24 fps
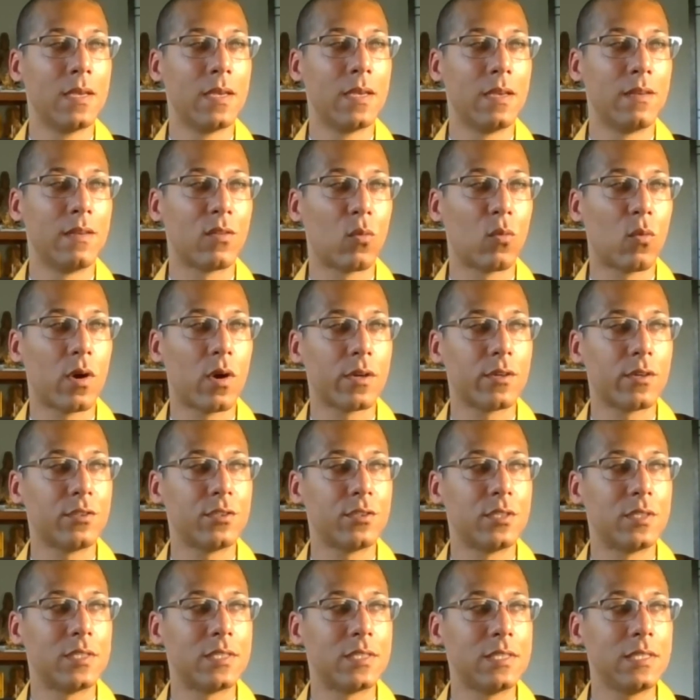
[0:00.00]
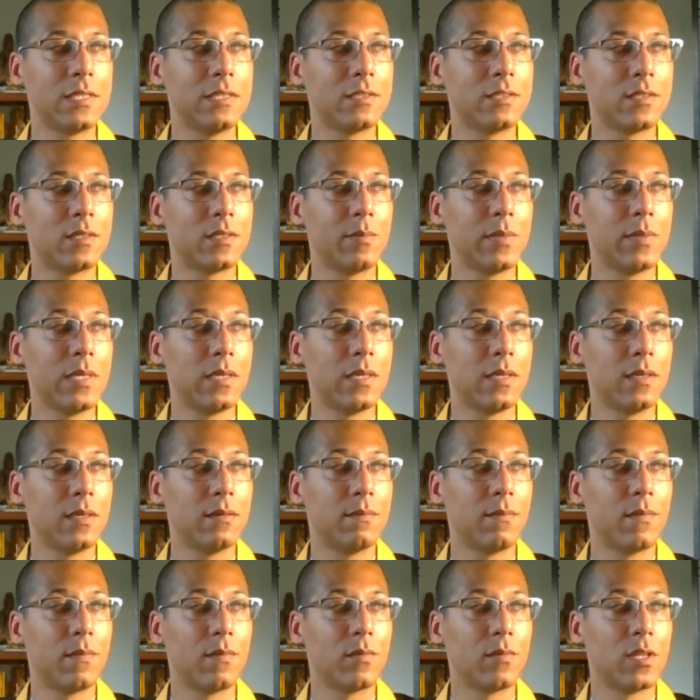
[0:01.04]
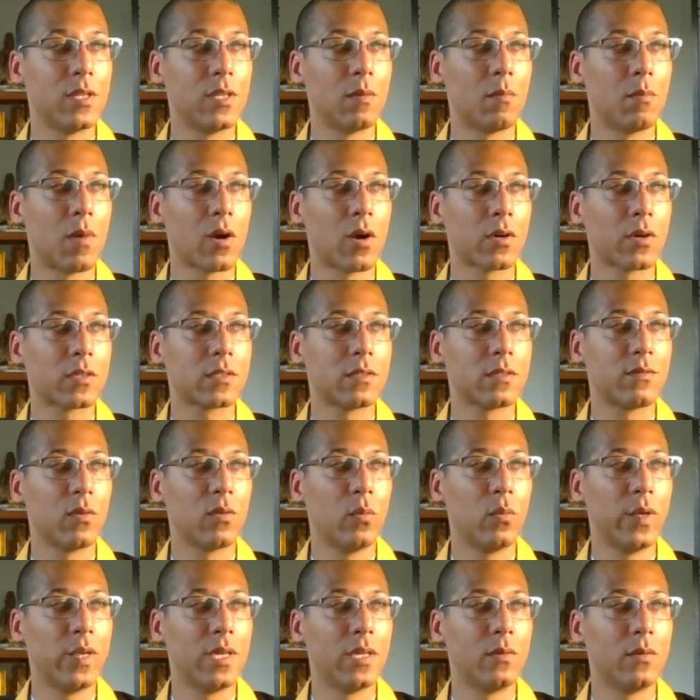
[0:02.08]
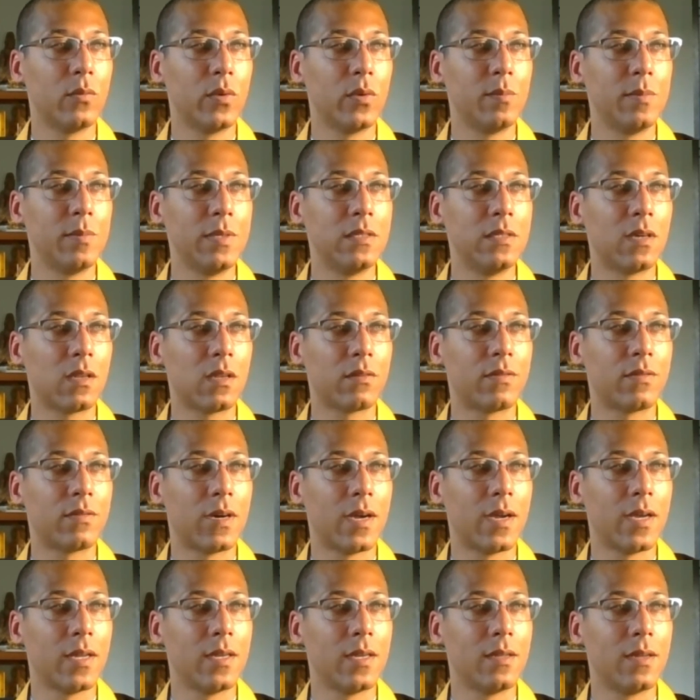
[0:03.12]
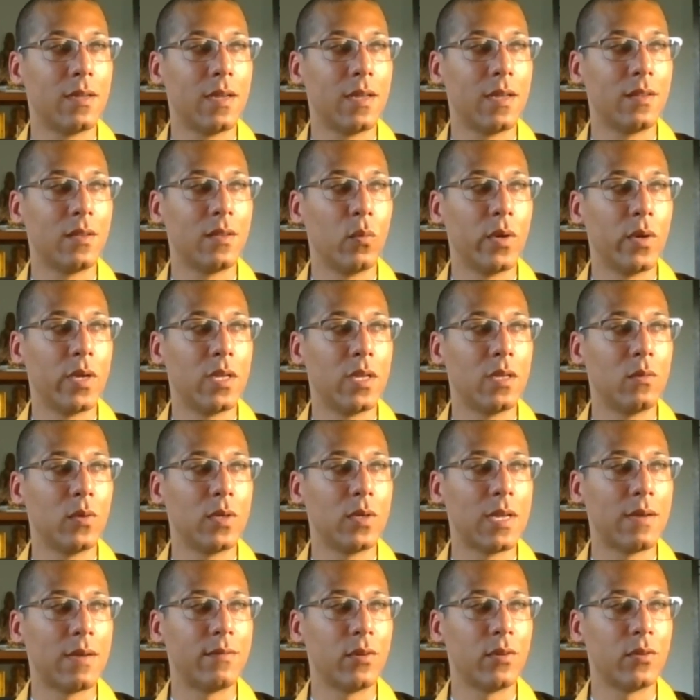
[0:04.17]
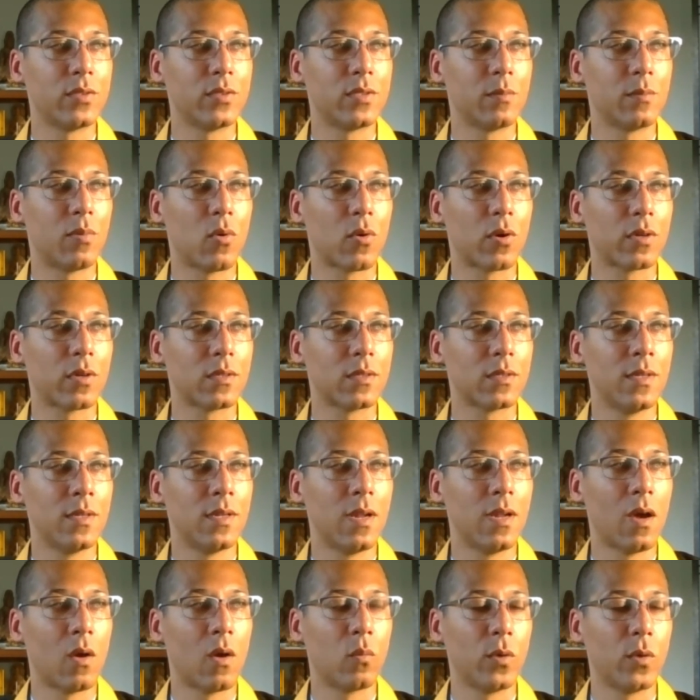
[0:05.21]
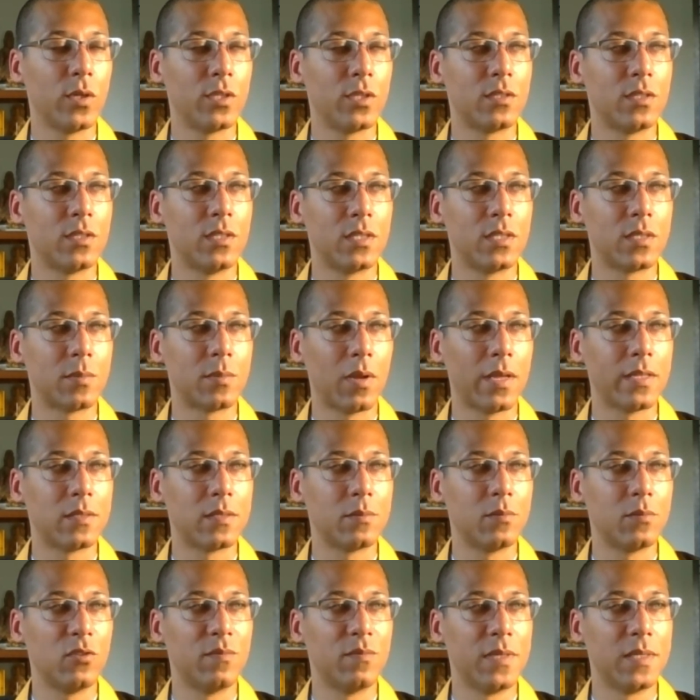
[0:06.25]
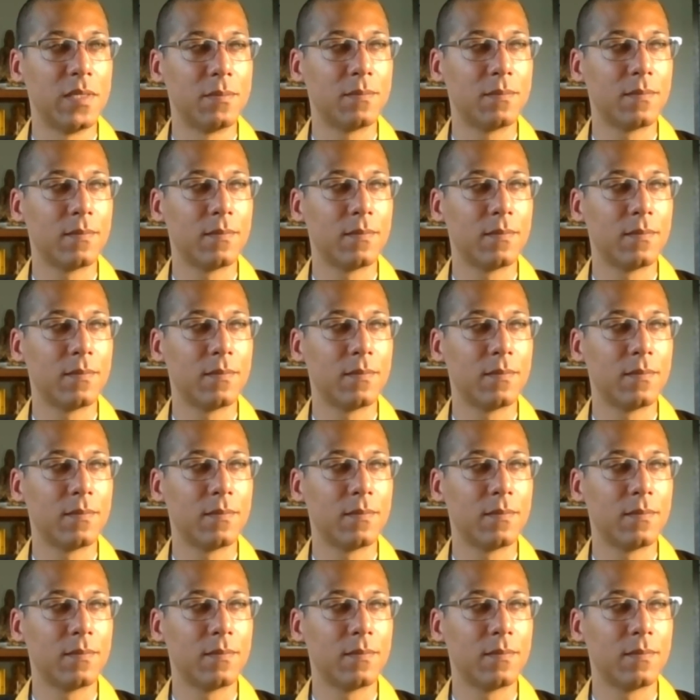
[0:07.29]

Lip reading: If the water should cease to be, then the marks of the wind would be nullified, and the wind would have no support on which to display its movement.